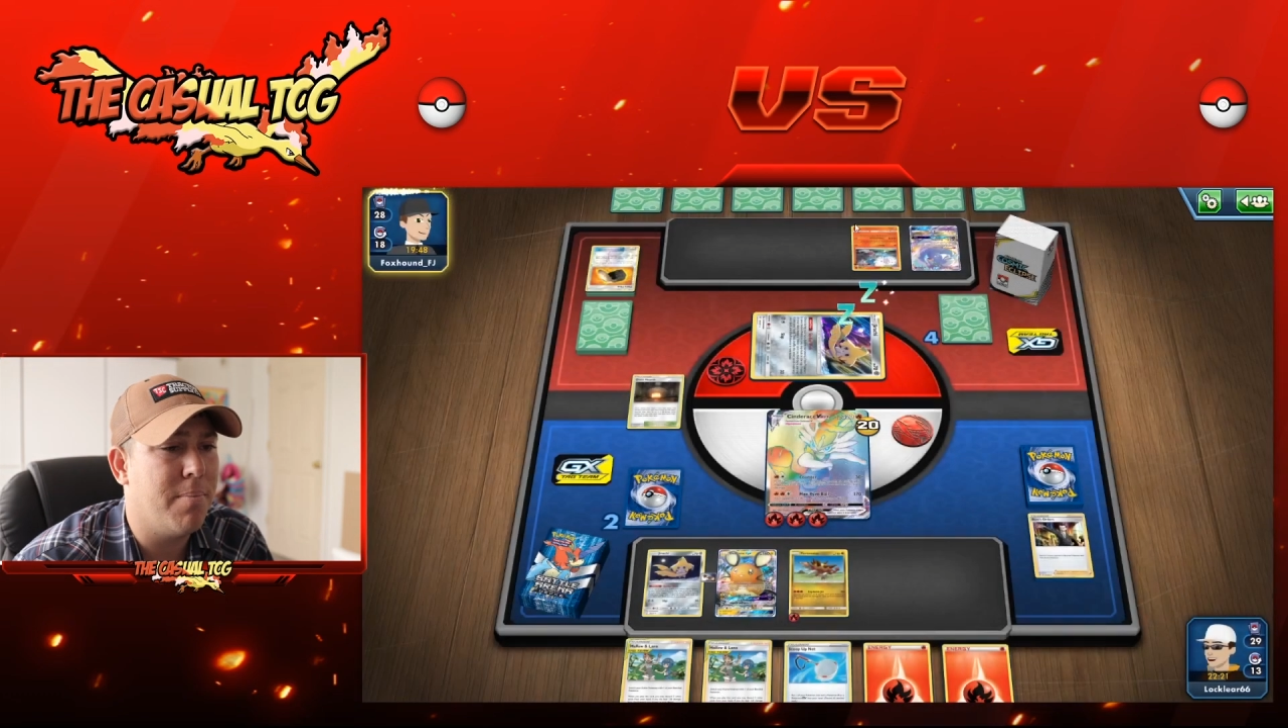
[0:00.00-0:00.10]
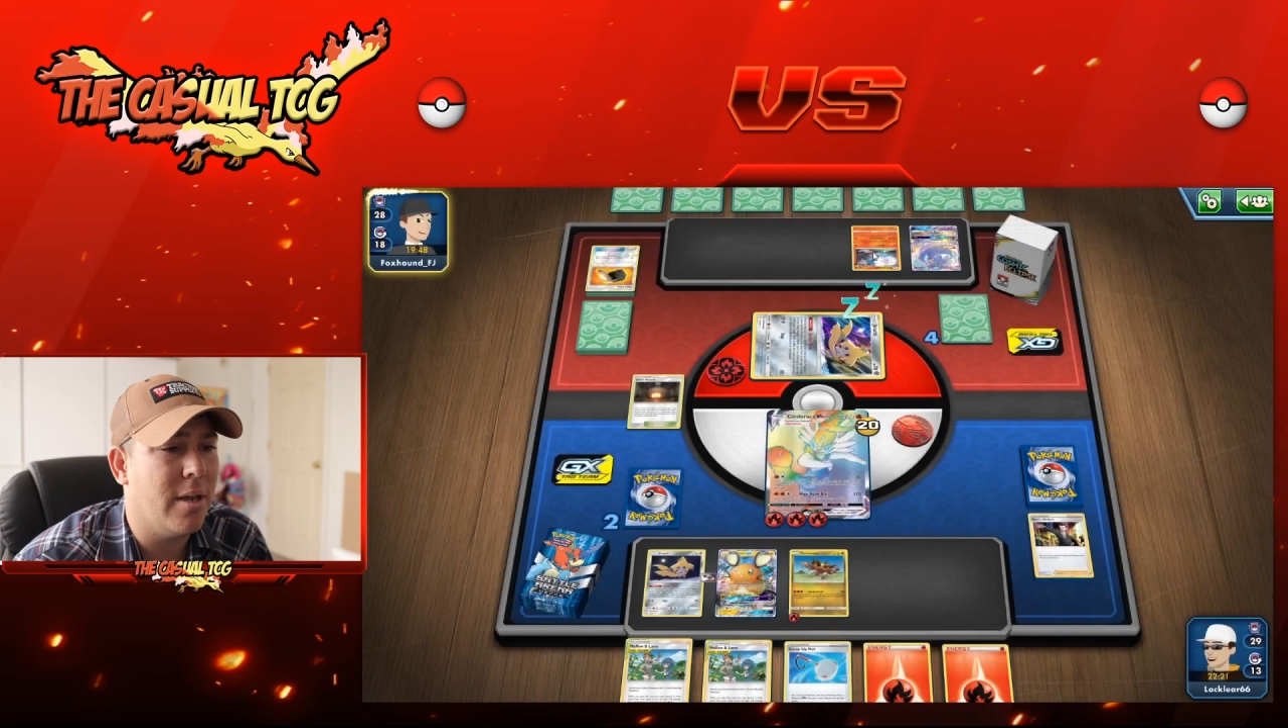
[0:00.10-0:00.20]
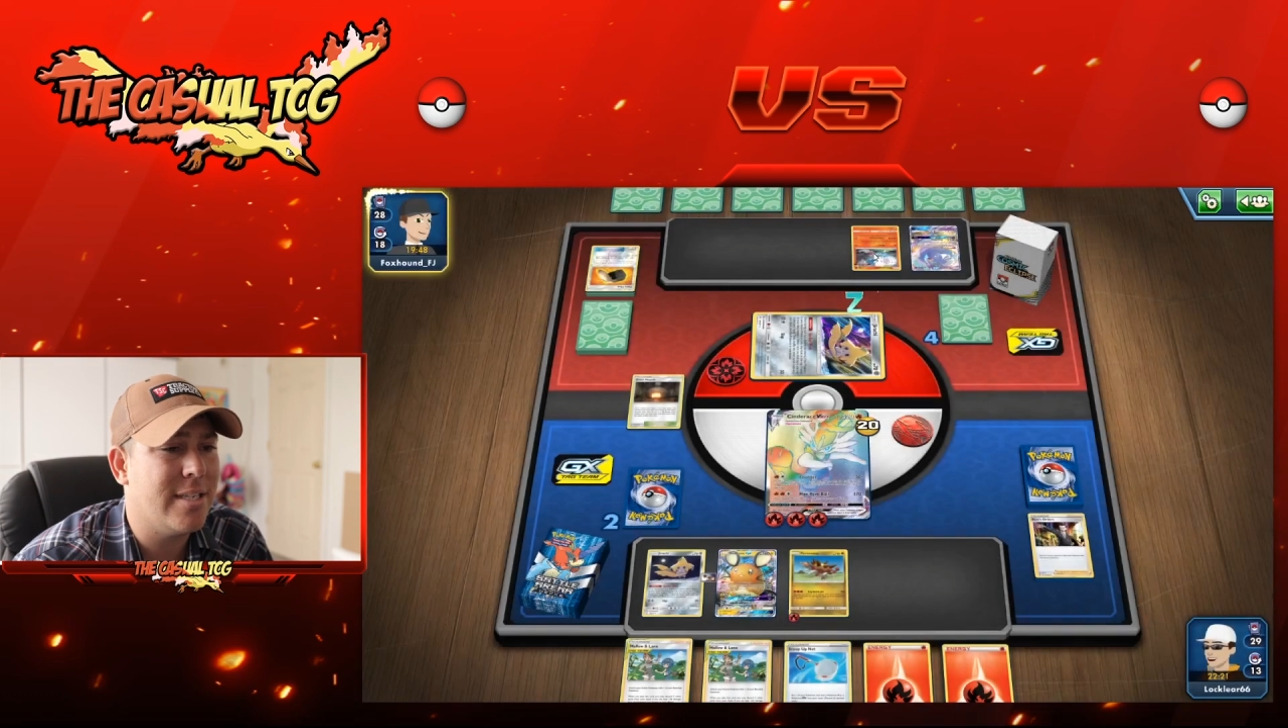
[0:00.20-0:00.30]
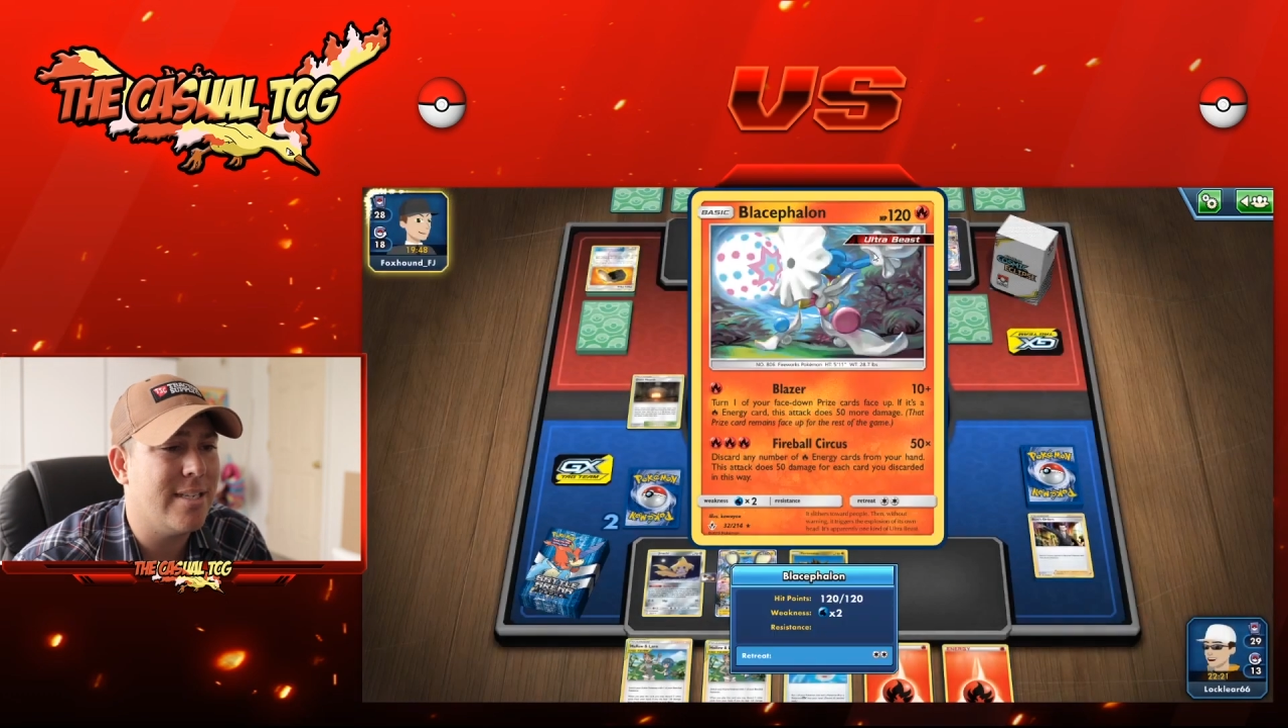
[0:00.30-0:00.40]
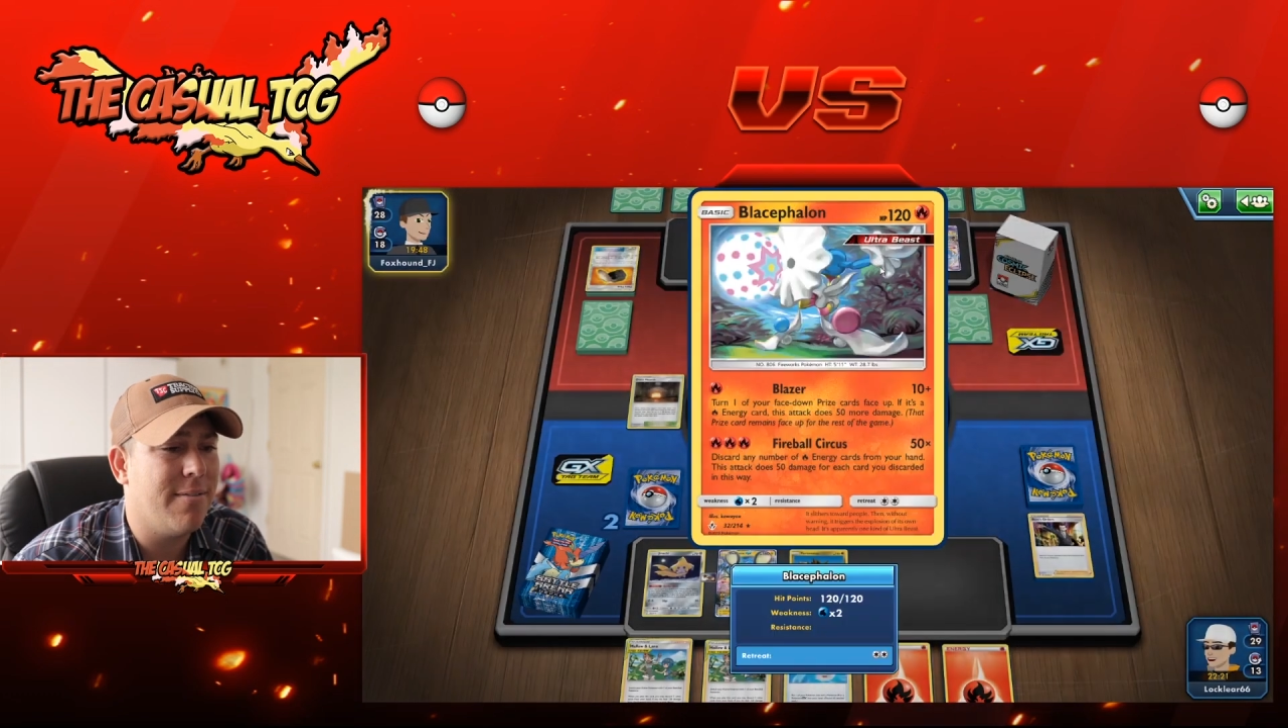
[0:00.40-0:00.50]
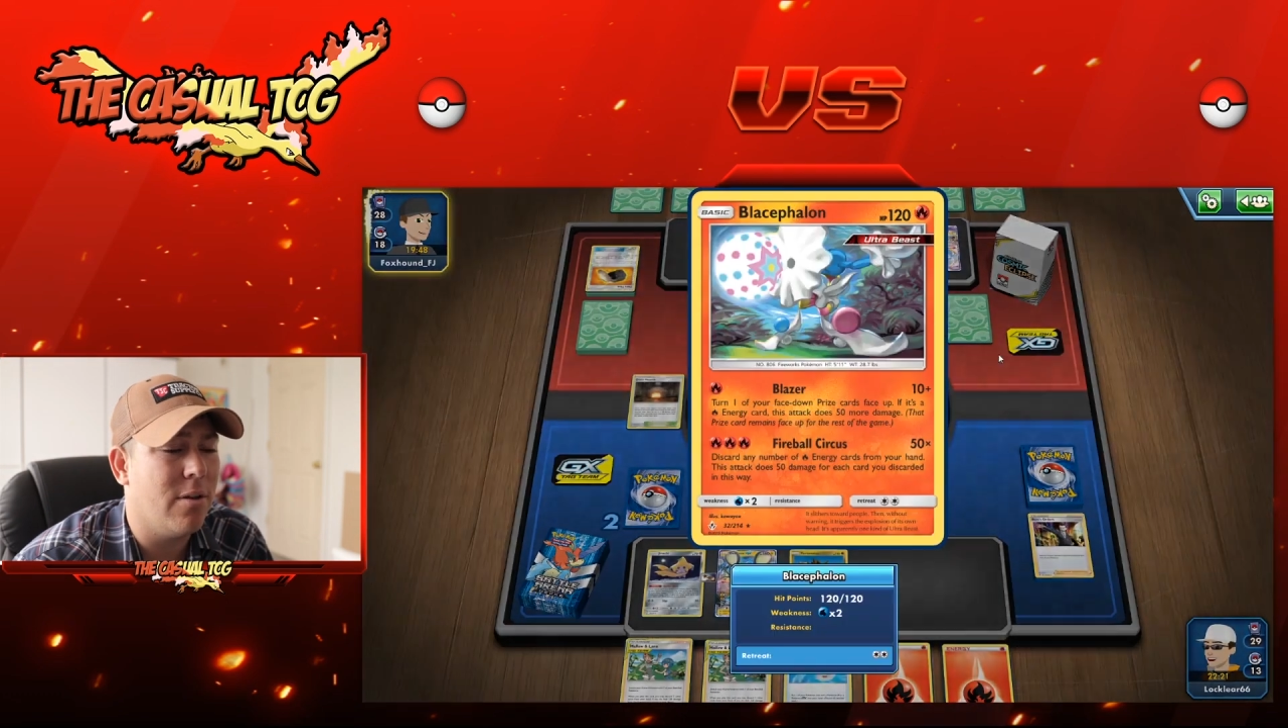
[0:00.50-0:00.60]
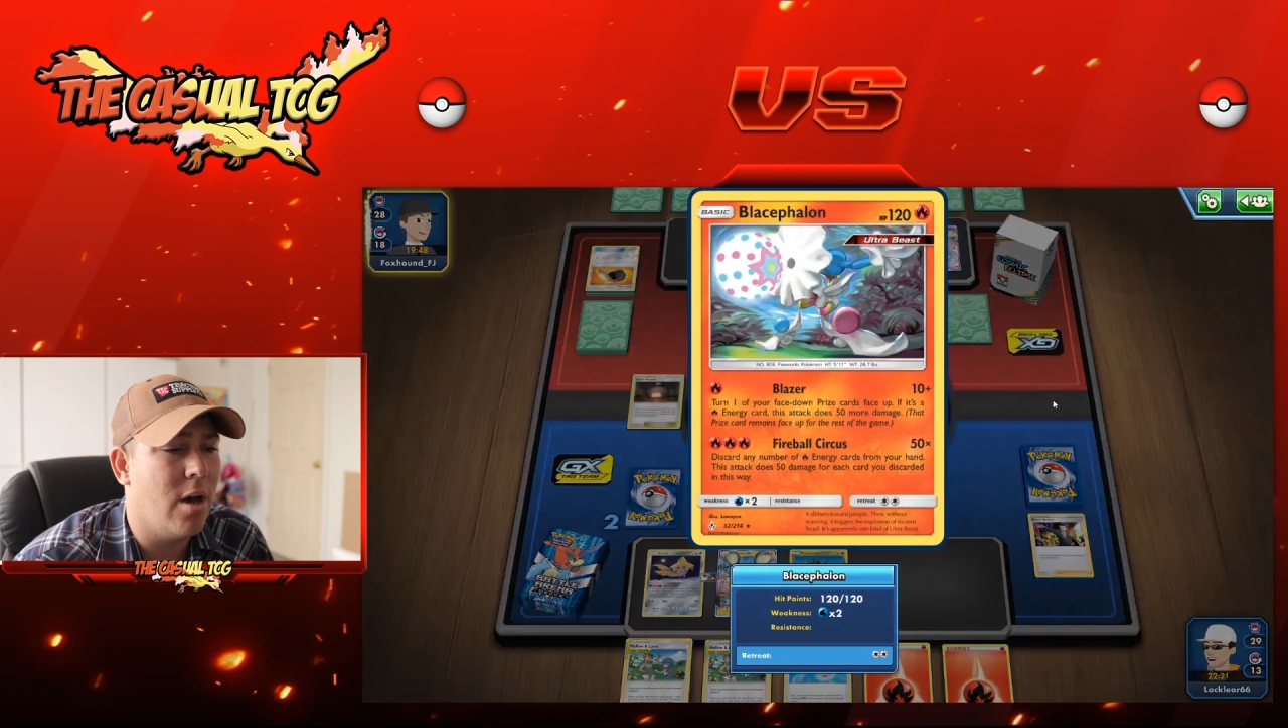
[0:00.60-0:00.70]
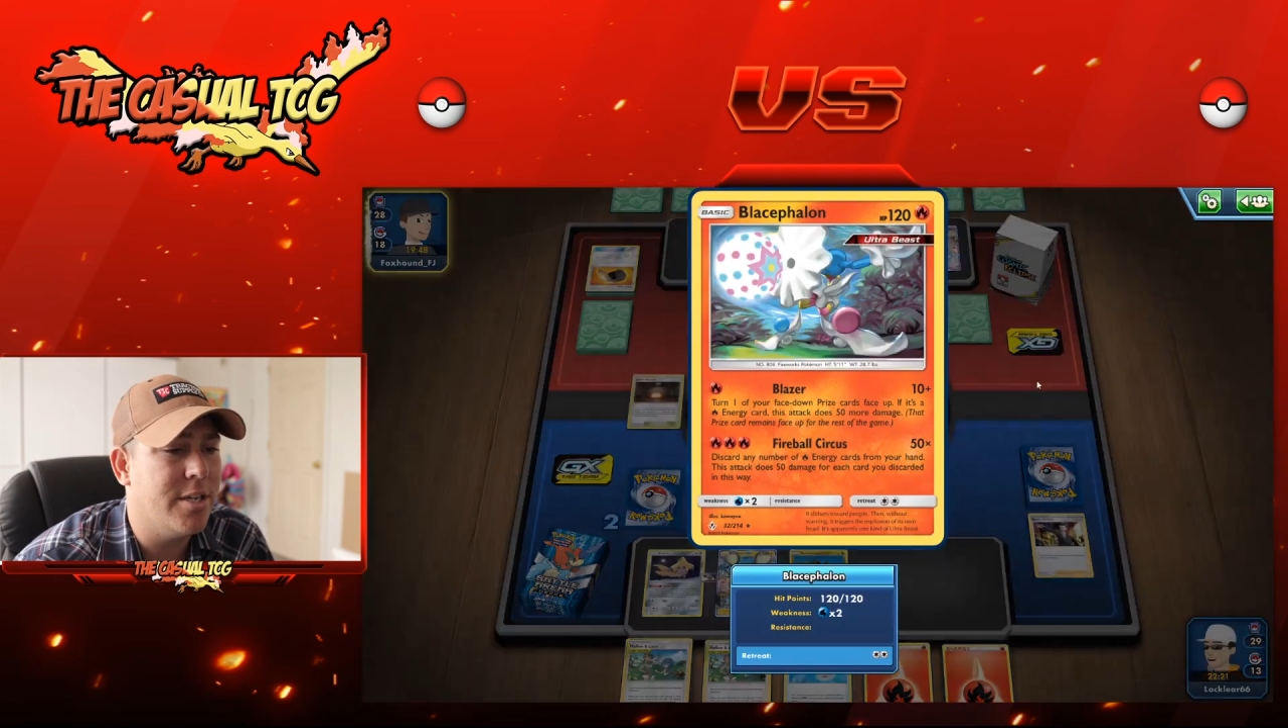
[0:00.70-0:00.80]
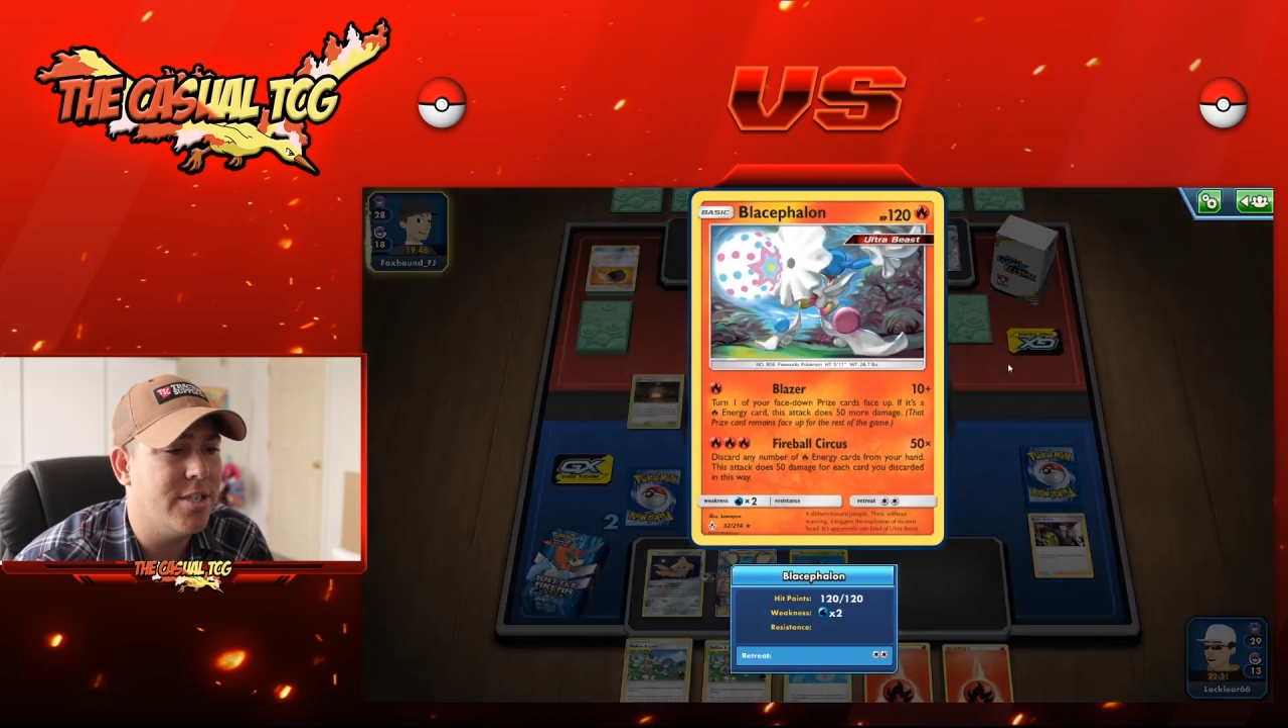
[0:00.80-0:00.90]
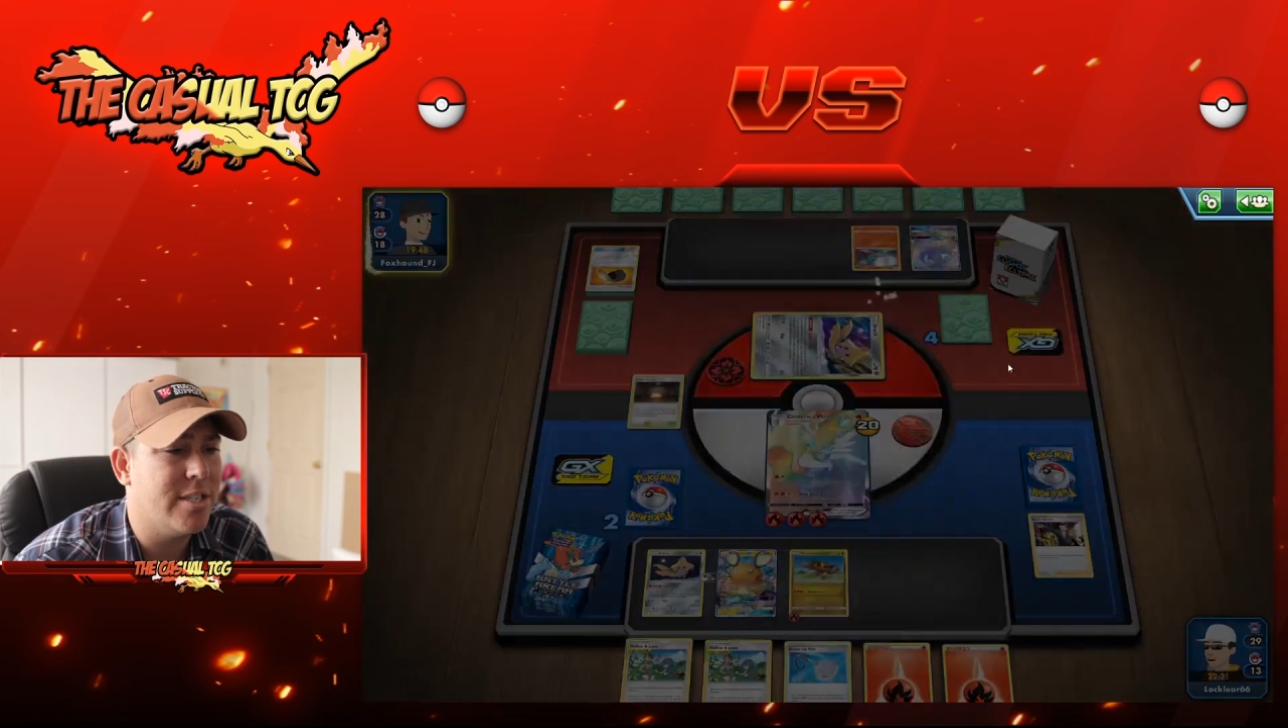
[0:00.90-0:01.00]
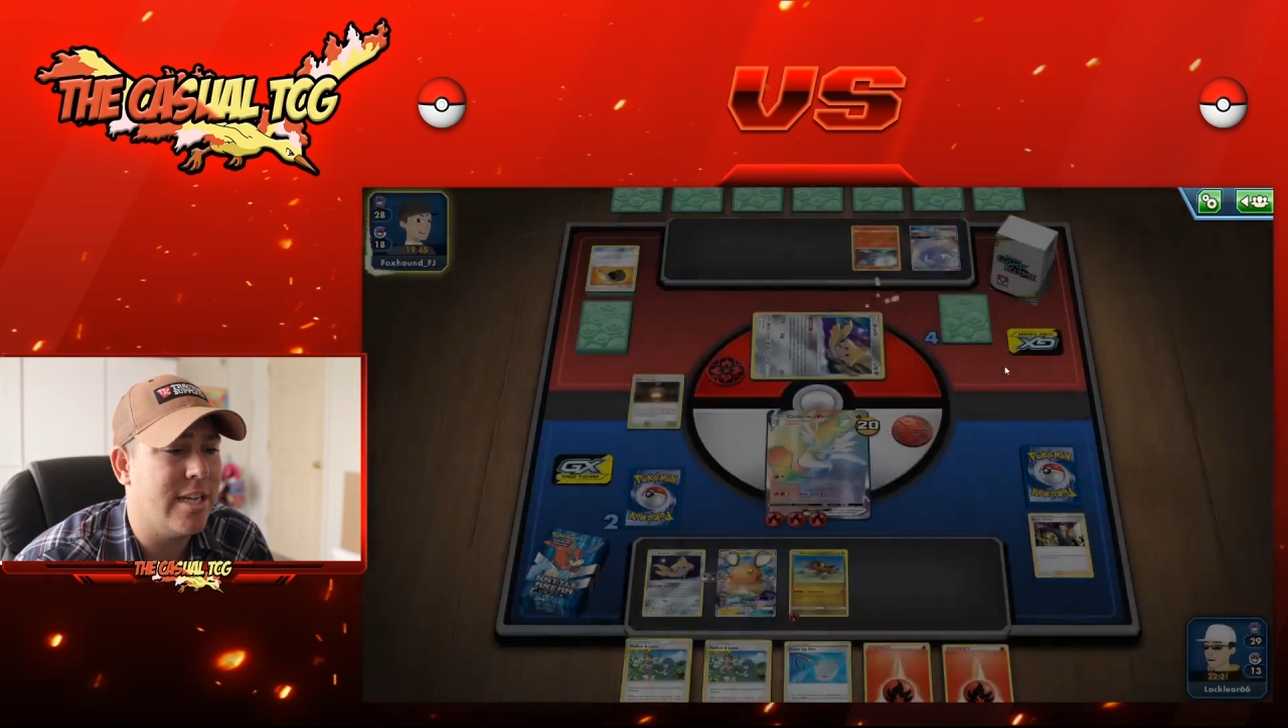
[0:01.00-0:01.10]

Blacephalon just